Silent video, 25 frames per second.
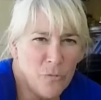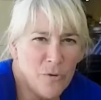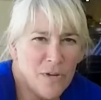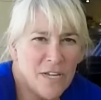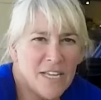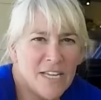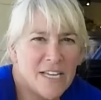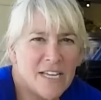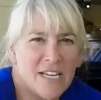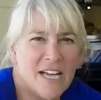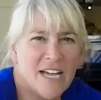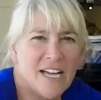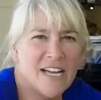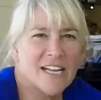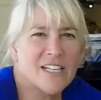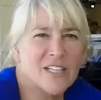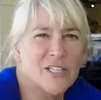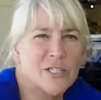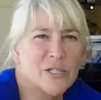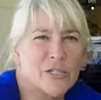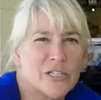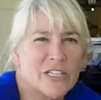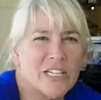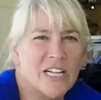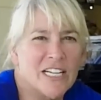
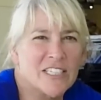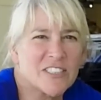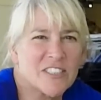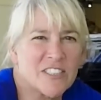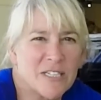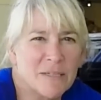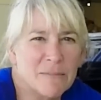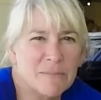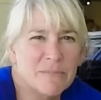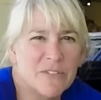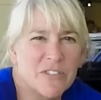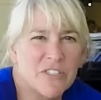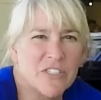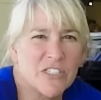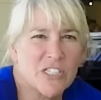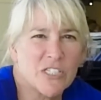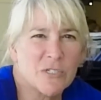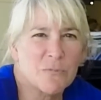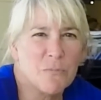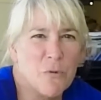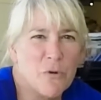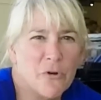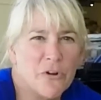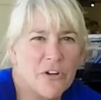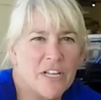Cleared customs this
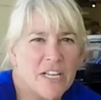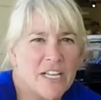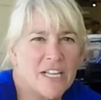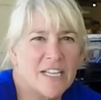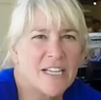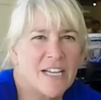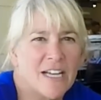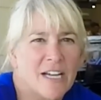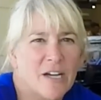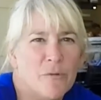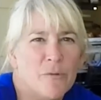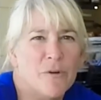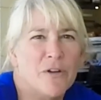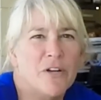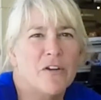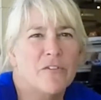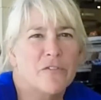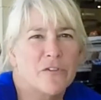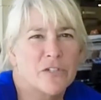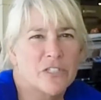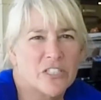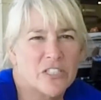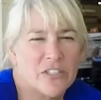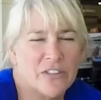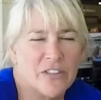morning. Went
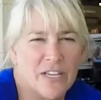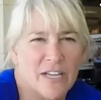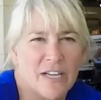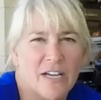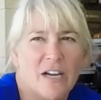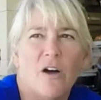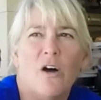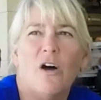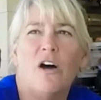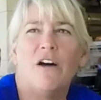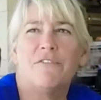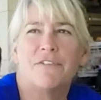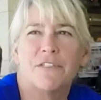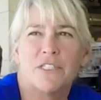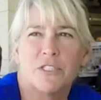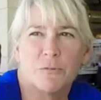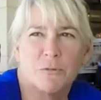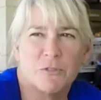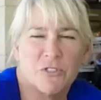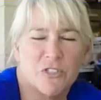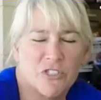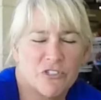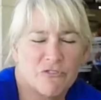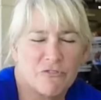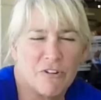over to the office,
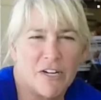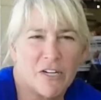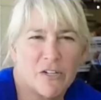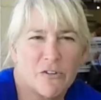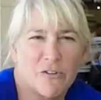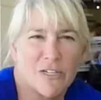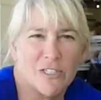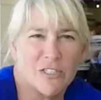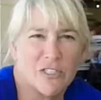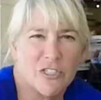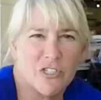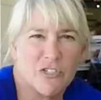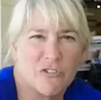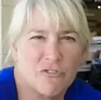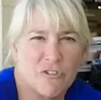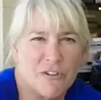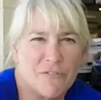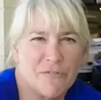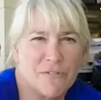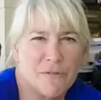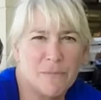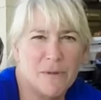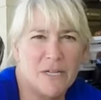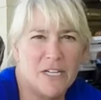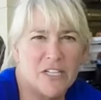which is right across the street
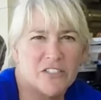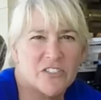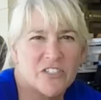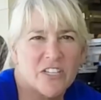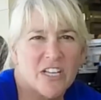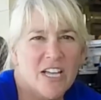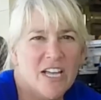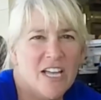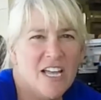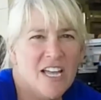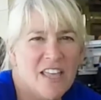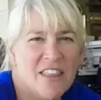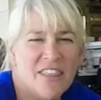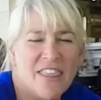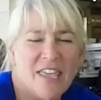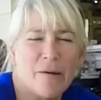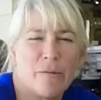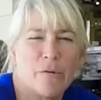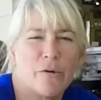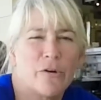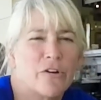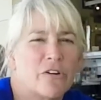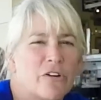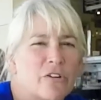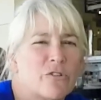from us. They
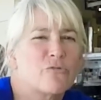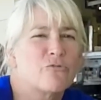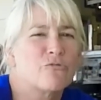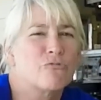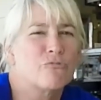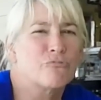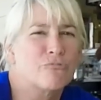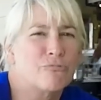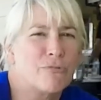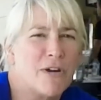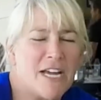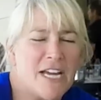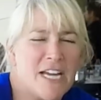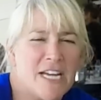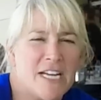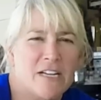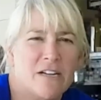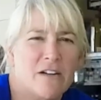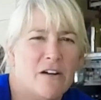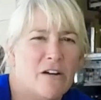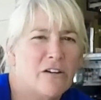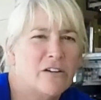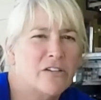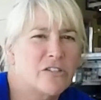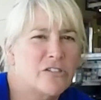were great.
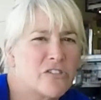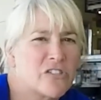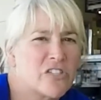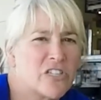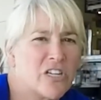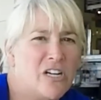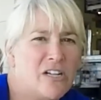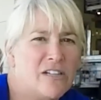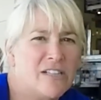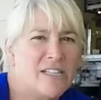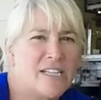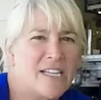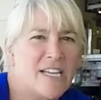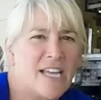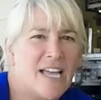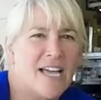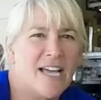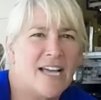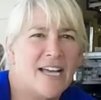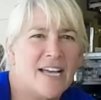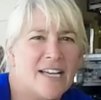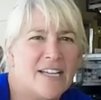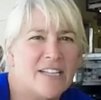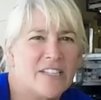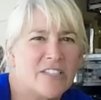Argostoli
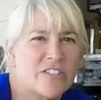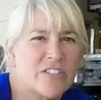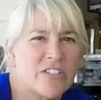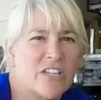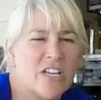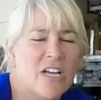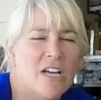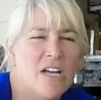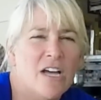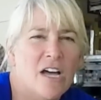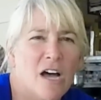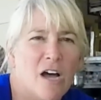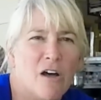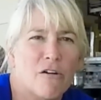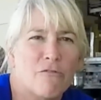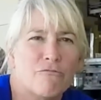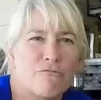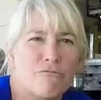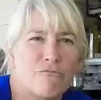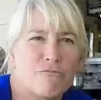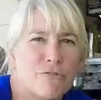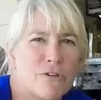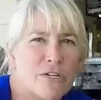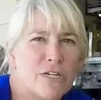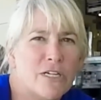has a
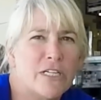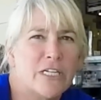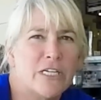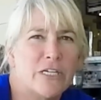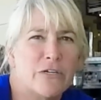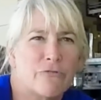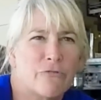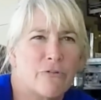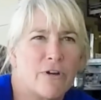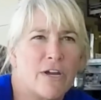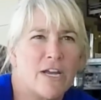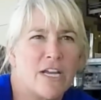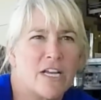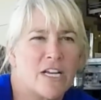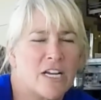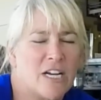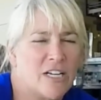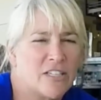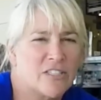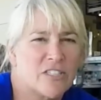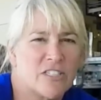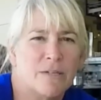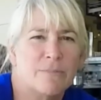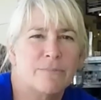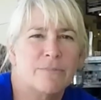really great
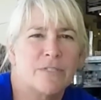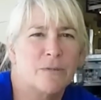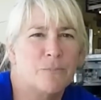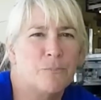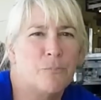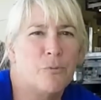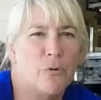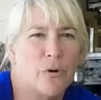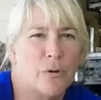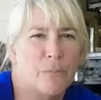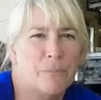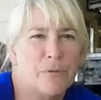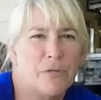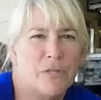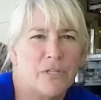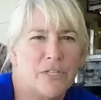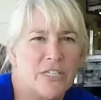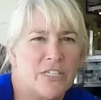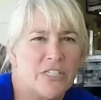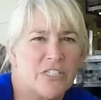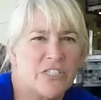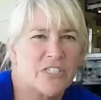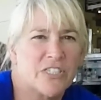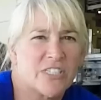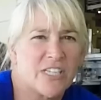customs and port
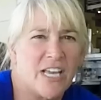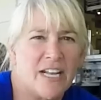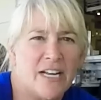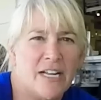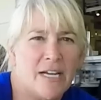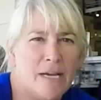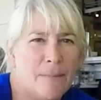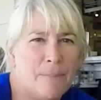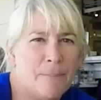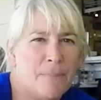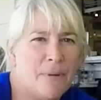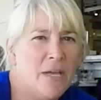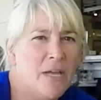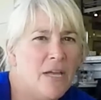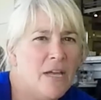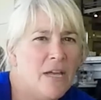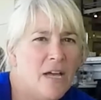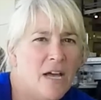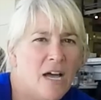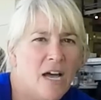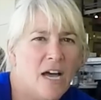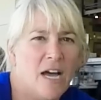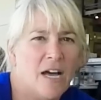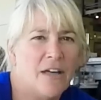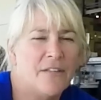police set up.
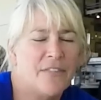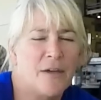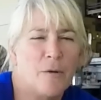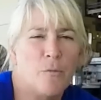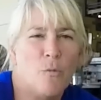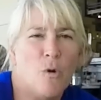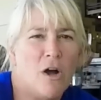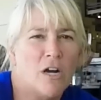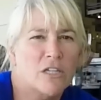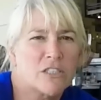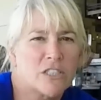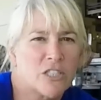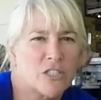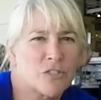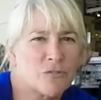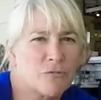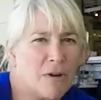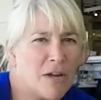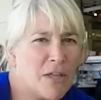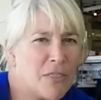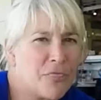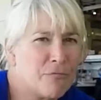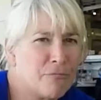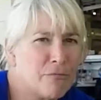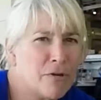They walked us
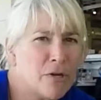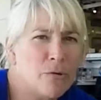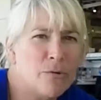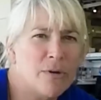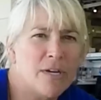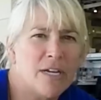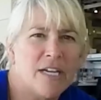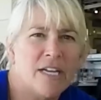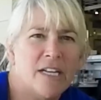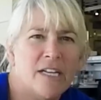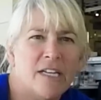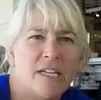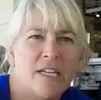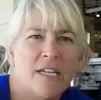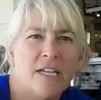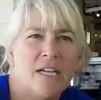right through it.